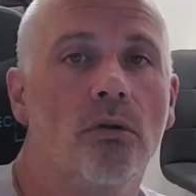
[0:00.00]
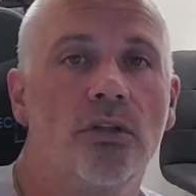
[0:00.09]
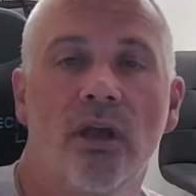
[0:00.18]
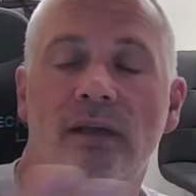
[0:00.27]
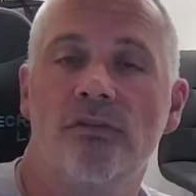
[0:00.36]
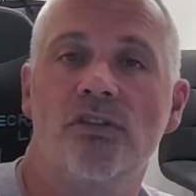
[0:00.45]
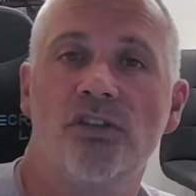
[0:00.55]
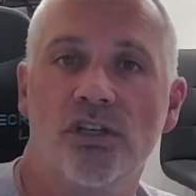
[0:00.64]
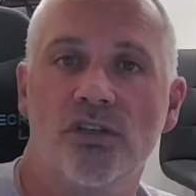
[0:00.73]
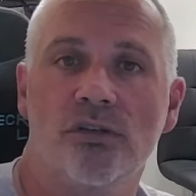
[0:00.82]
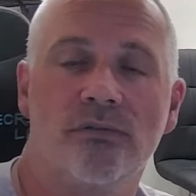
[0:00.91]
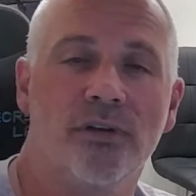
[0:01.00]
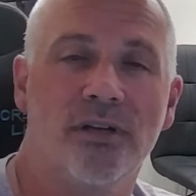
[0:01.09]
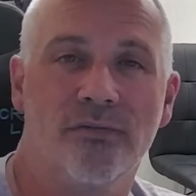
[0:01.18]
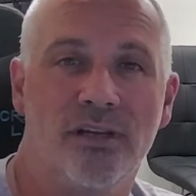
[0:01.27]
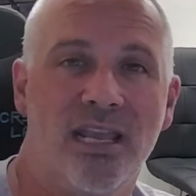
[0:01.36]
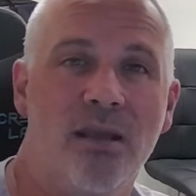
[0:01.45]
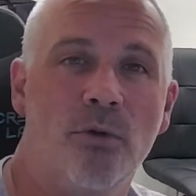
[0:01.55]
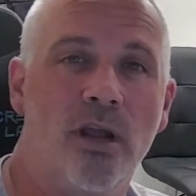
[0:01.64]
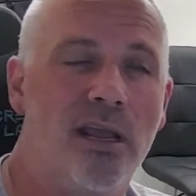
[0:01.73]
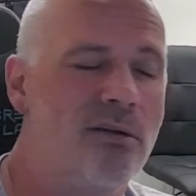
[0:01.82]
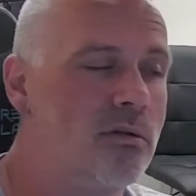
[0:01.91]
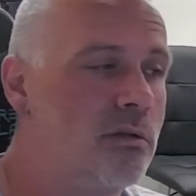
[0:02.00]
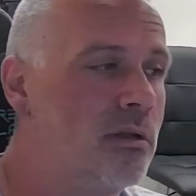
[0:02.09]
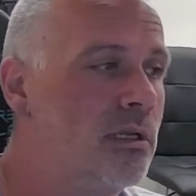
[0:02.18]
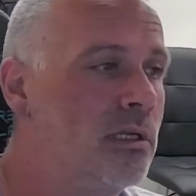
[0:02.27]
you have a suggestion for a different camera angle.